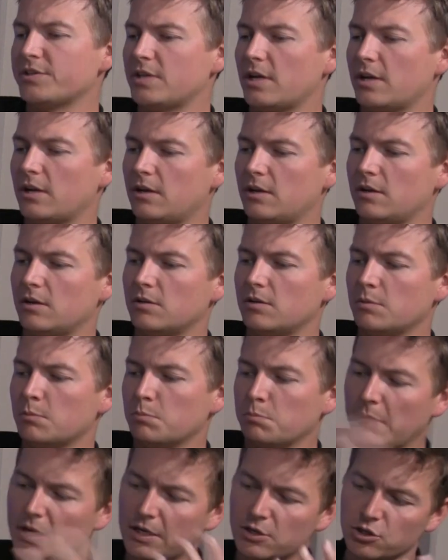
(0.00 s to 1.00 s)
of a sudden
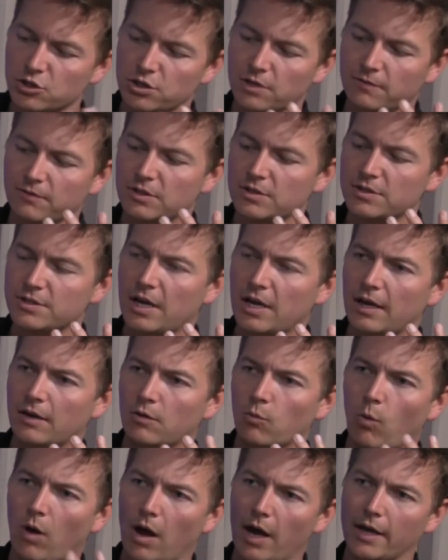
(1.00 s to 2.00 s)
major shift in
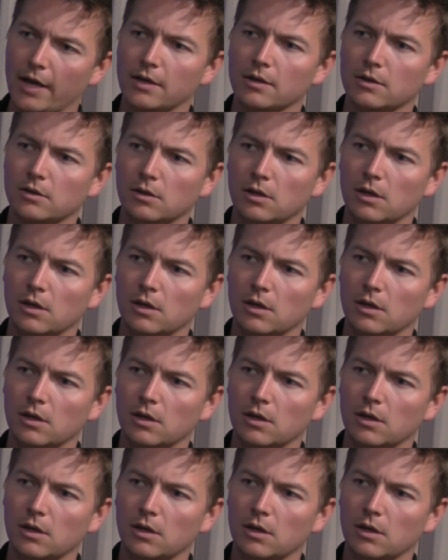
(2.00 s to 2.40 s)
design? Why?